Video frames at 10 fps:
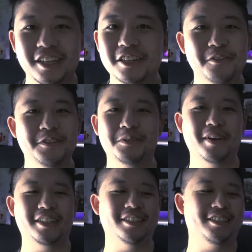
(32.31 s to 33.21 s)
I love this
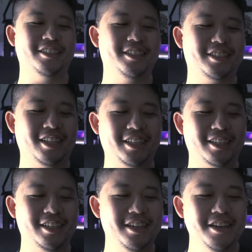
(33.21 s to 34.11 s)
package. It's
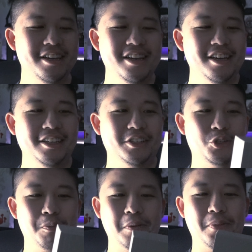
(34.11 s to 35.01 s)
like
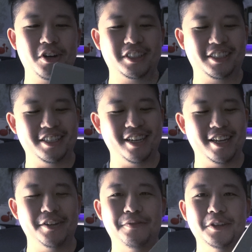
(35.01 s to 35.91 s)
super boxy
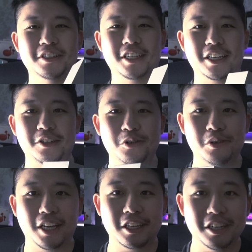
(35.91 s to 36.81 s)
and it feels like
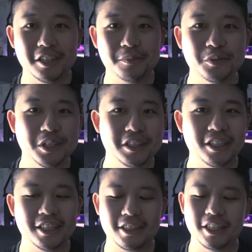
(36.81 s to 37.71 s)

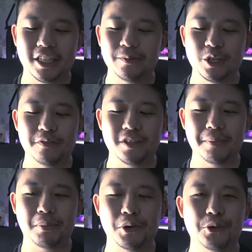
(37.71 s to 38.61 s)
that it gives off
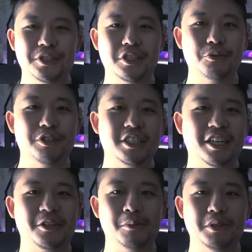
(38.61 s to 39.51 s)
that post
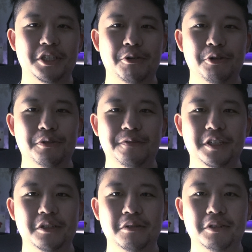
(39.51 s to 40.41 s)
recycled material
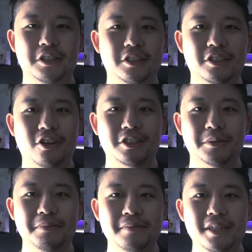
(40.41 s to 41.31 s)
feel, which is
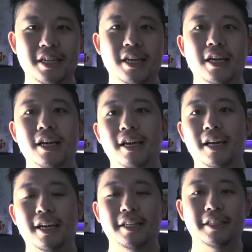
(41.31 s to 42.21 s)
awesome.
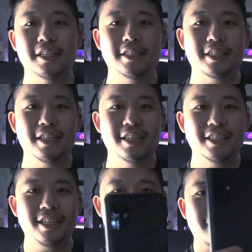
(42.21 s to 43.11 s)
And this
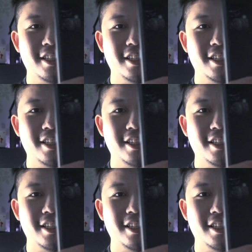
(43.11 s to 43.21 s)
is it.